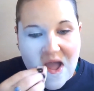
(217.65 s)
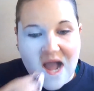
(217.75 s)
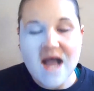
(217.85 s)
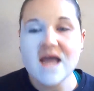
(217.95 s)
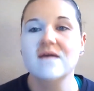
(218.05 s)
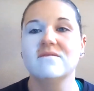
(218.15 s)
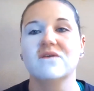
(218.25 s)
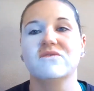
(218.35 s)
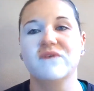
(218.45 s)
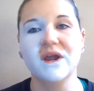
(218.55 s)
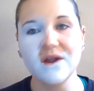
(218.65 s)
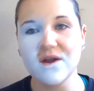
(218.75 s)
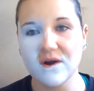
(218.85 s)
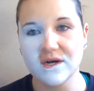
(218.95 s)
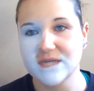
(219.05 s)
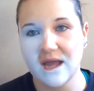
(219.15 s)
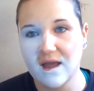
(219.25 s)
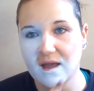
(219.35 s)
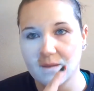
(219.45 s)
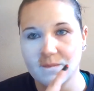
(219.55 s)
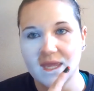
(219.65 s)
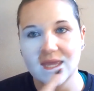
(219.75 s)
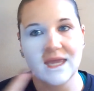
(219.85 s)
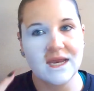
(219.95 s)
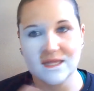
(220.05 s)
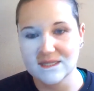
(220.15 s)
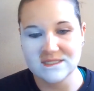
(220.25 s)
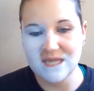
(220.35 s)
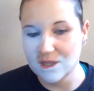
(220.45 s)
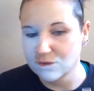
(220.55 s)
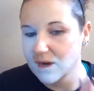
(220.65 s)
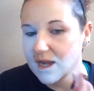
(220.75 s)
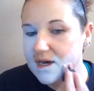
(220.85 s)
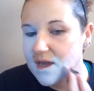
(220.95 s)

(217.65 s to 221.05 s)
I have a very hard time getting the teeth right.